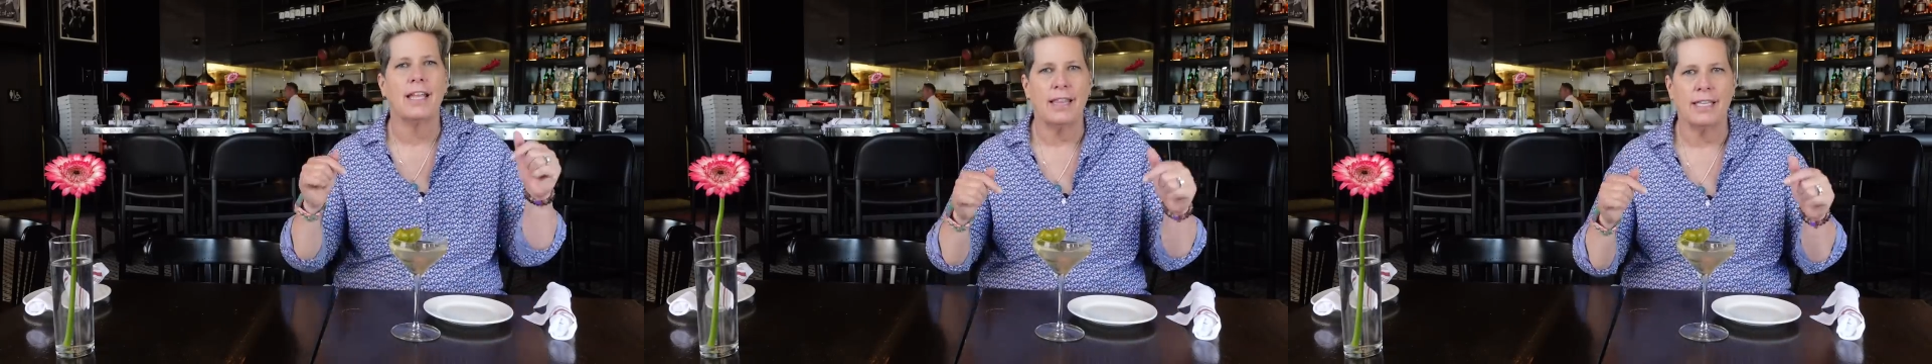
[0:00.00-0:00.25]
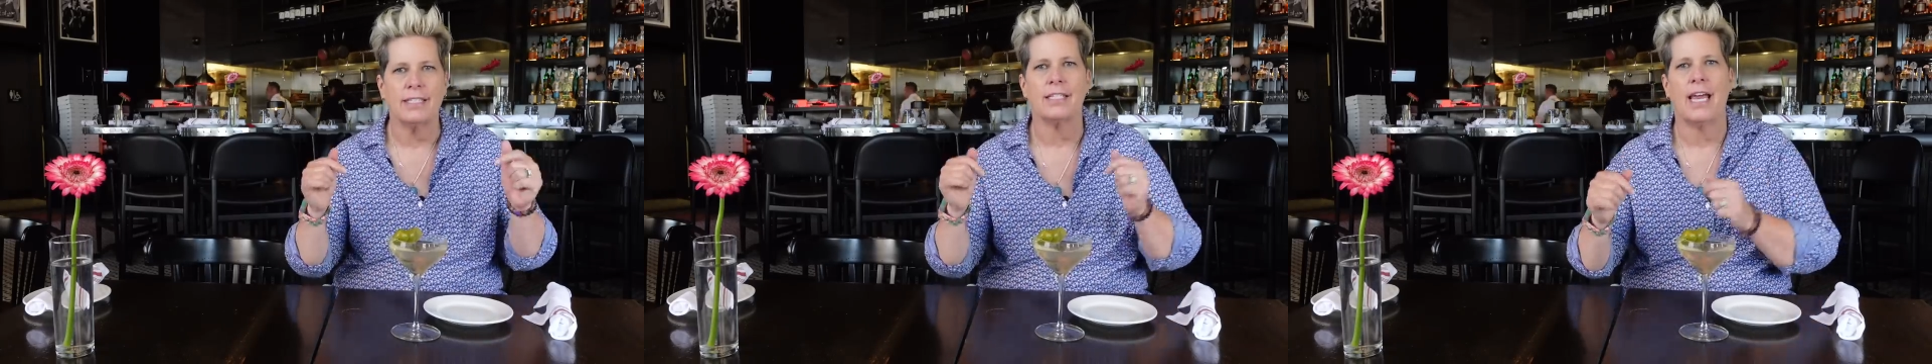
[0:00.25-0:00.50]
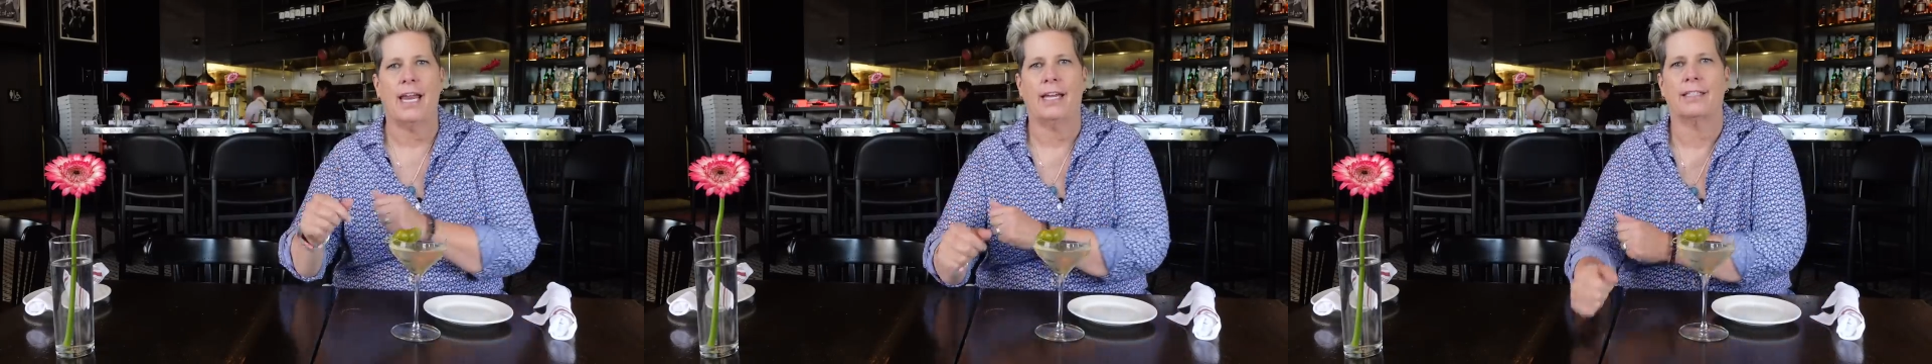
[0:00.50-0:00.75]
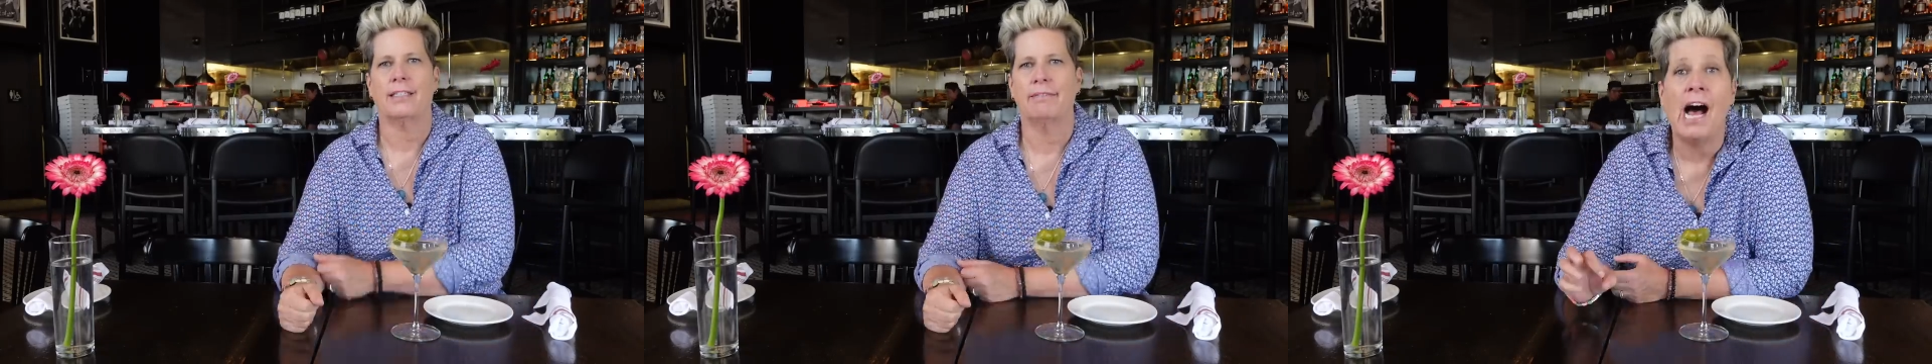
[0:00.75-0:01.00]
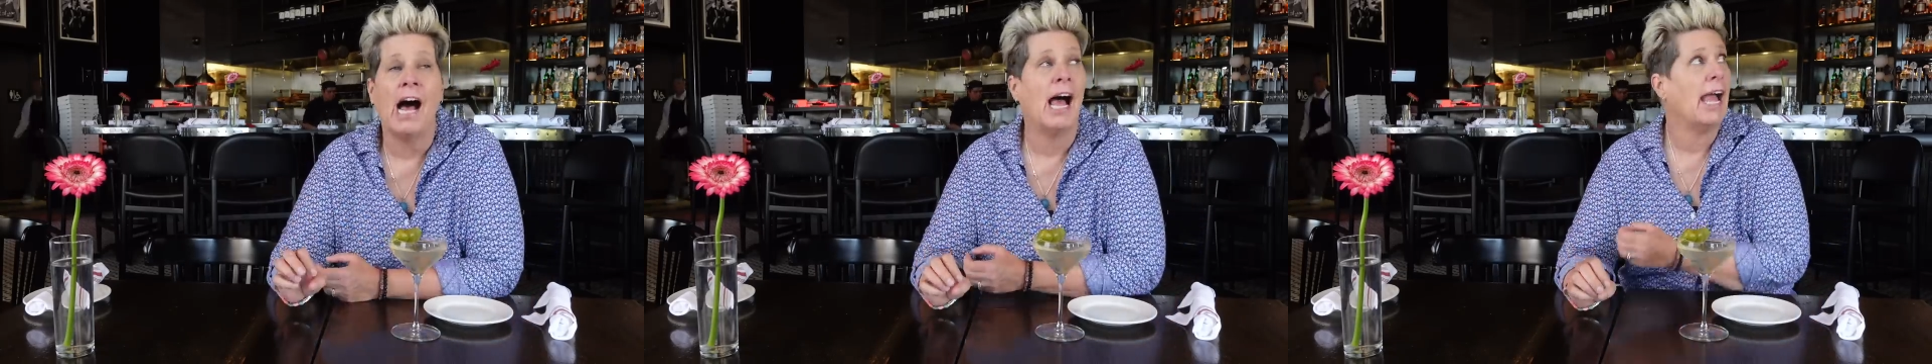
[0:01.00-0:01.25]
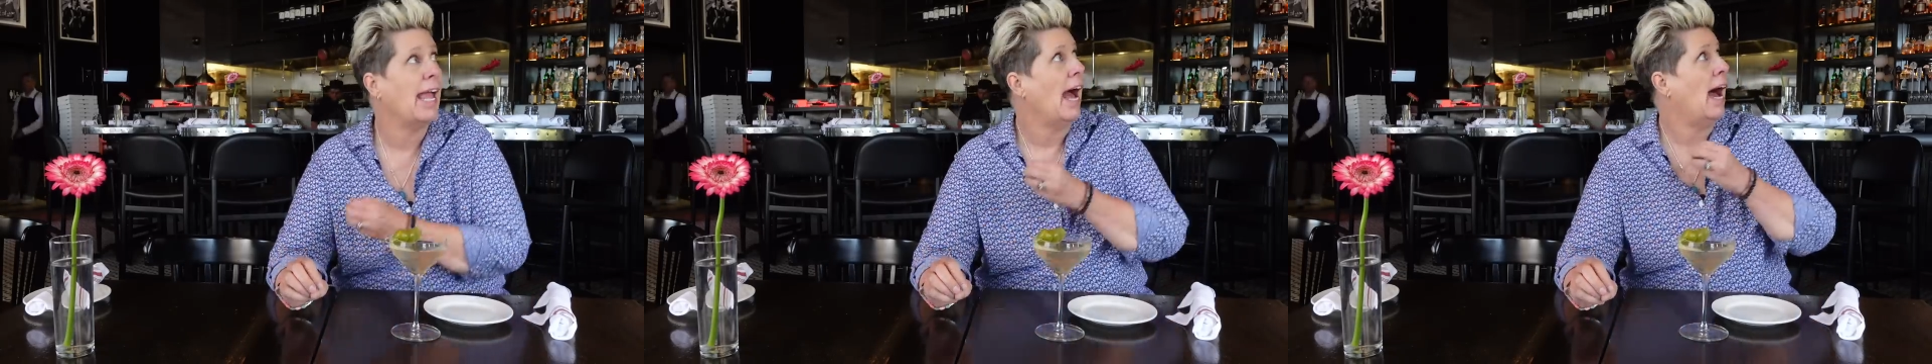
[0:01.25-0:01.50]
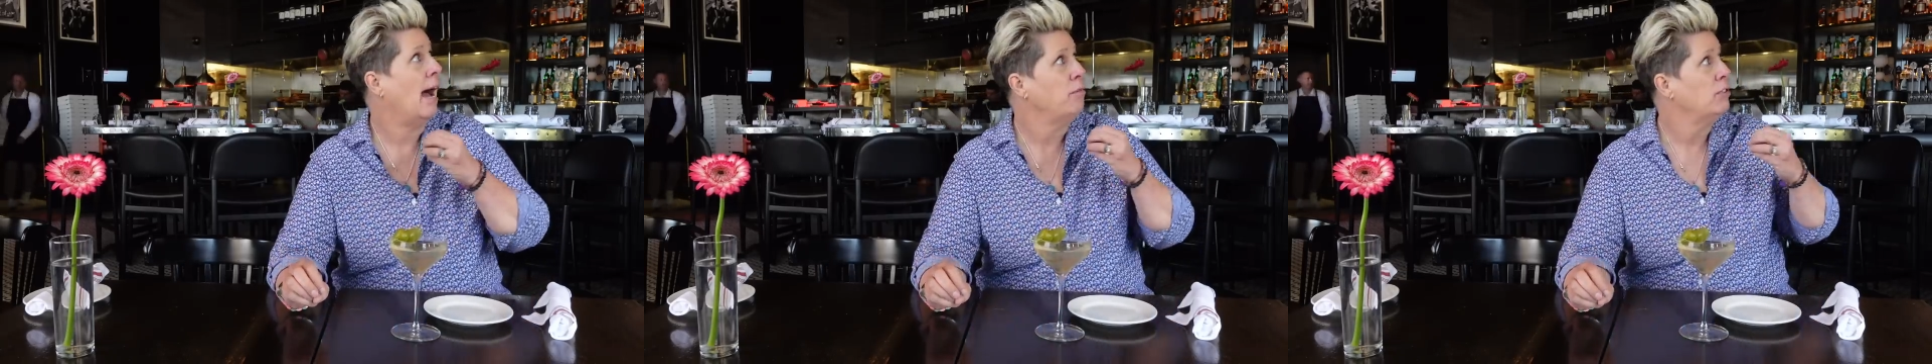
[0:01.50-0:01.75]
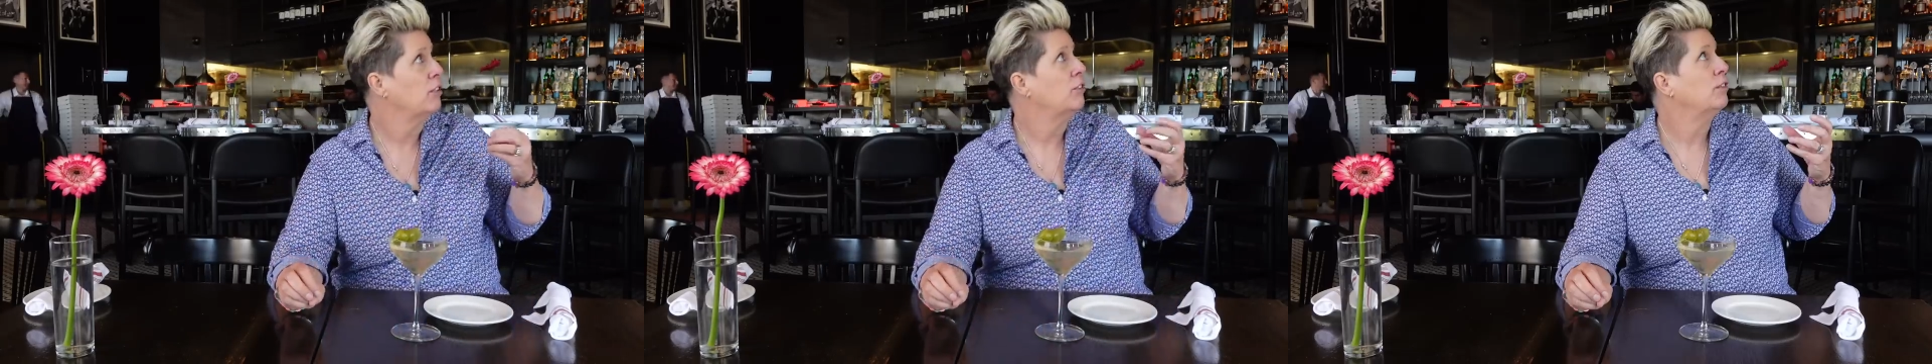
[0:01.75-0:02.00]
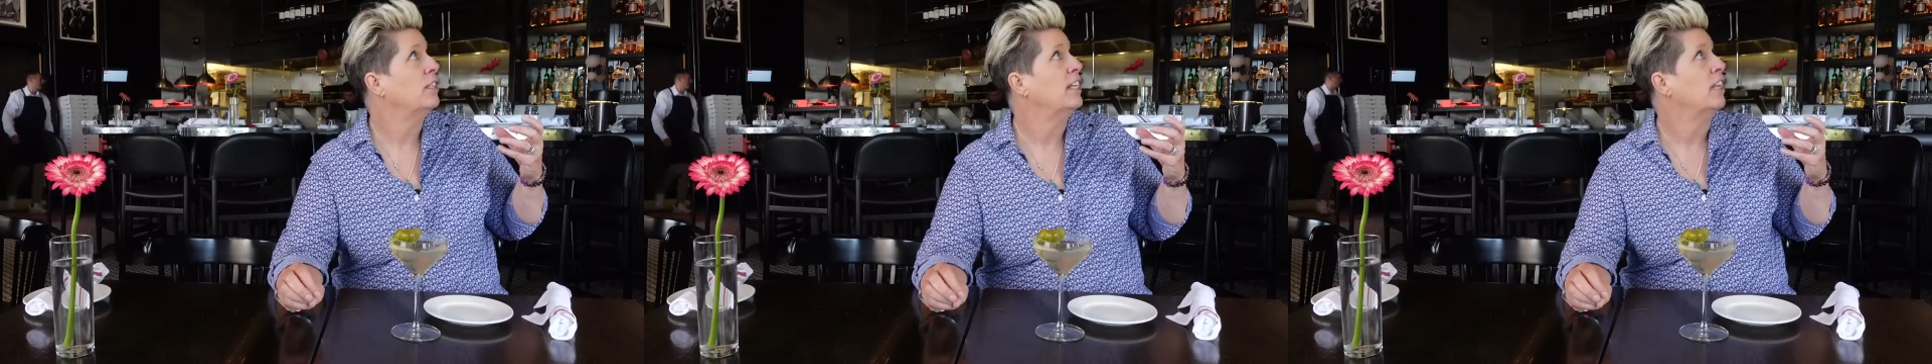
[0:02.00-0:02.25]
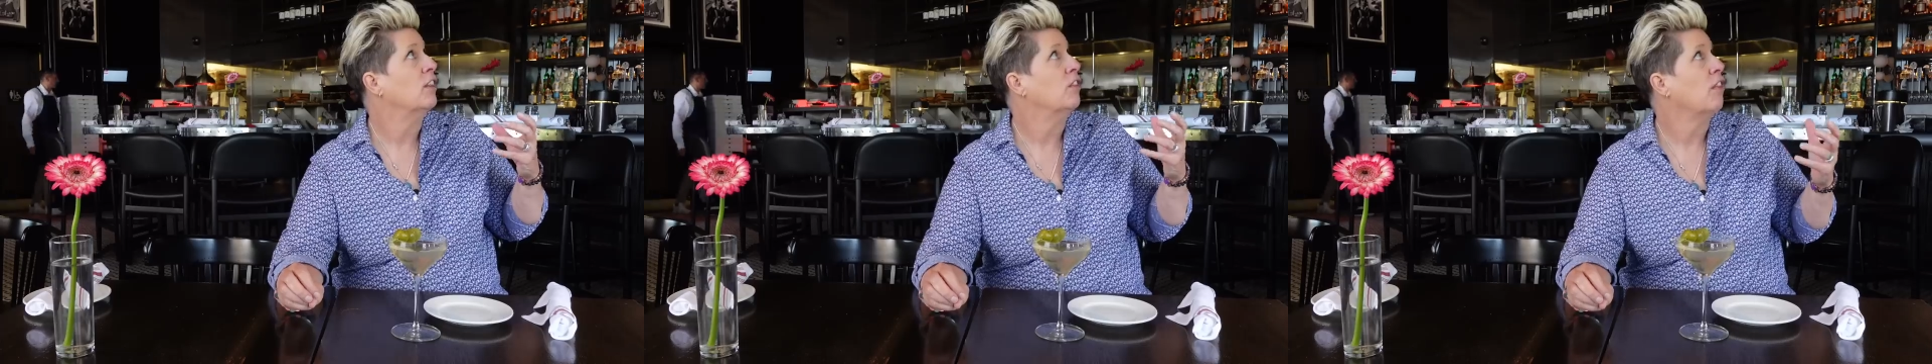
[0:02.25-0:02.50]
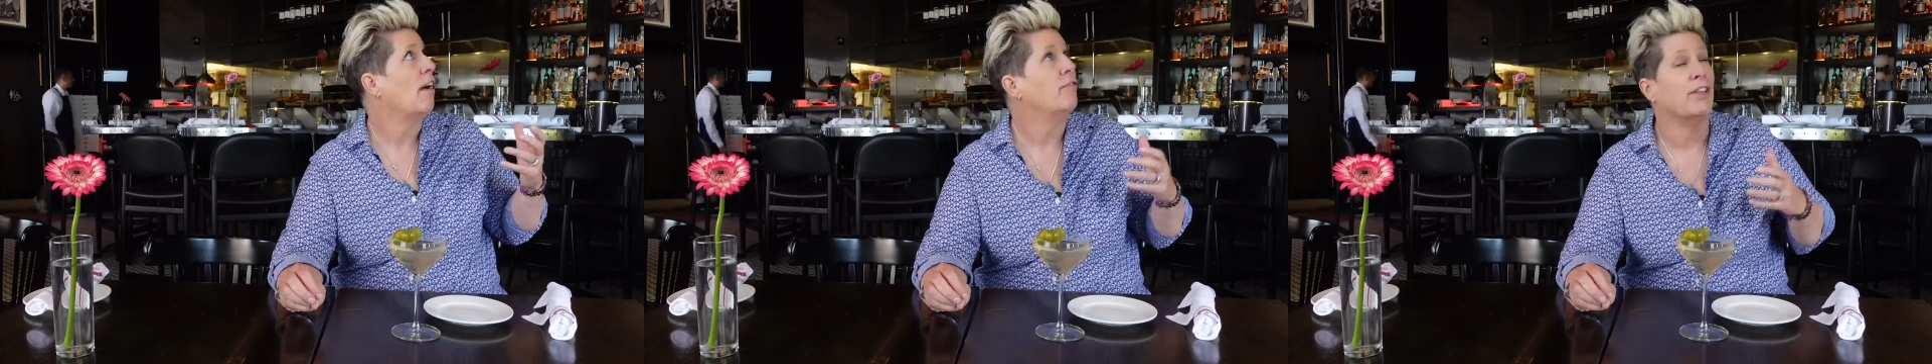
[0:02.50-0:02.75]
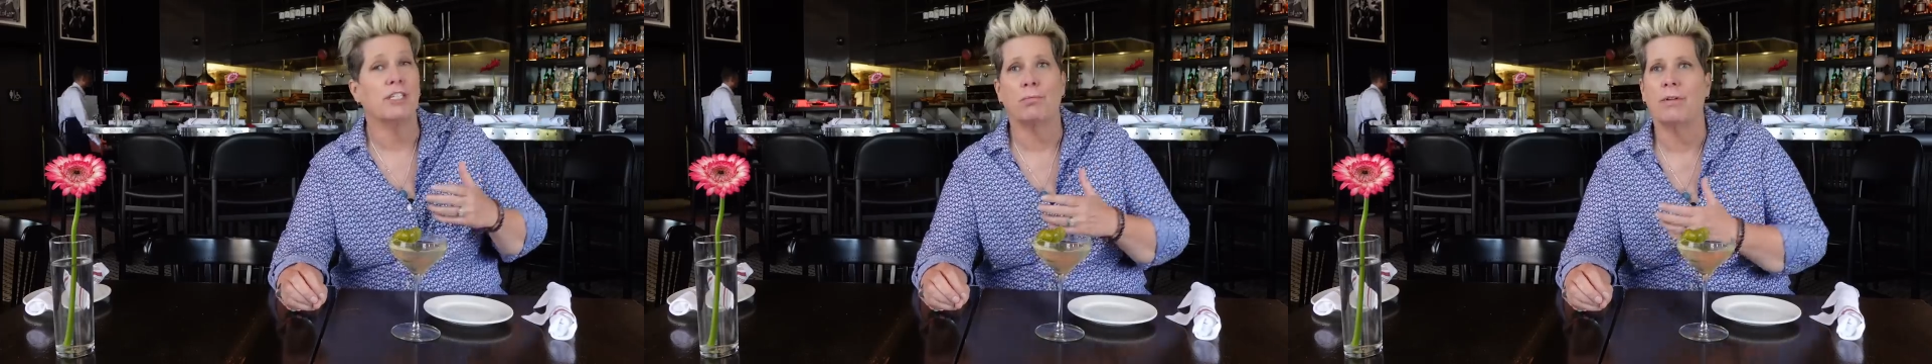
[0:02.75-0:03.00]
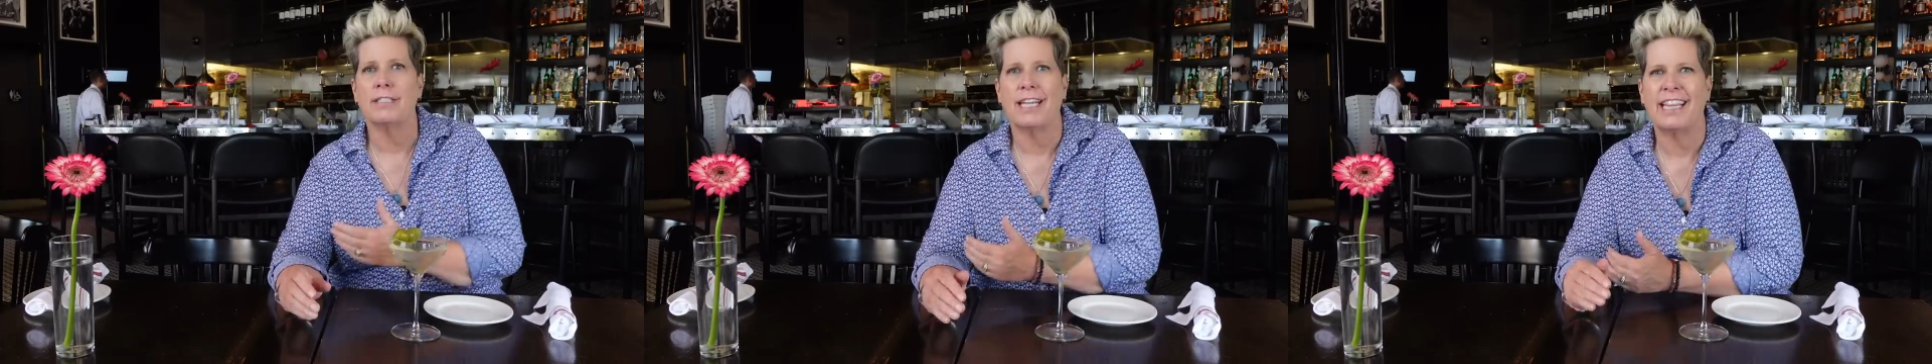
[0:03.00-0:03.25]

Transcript: This is Hanks." I absolutely love this place.